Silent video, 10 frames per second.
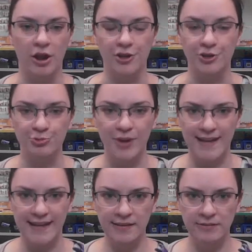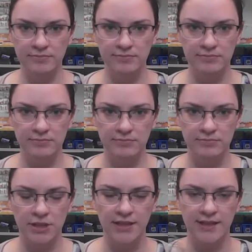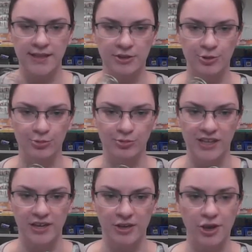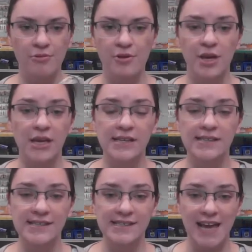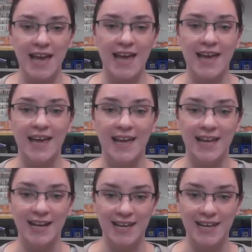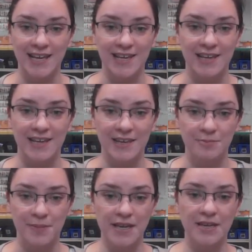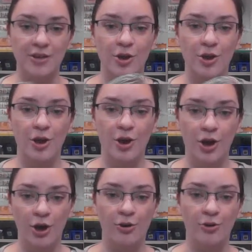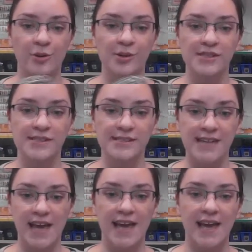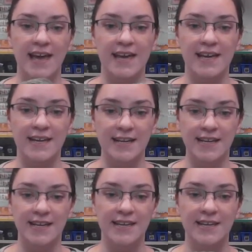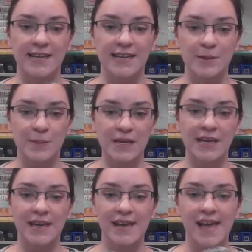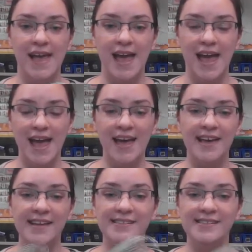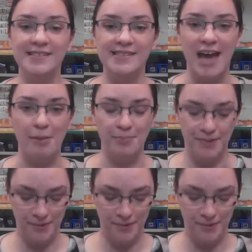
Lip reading: Are you ready? Here we go. Steady beat. Oh, steady beat. And stop.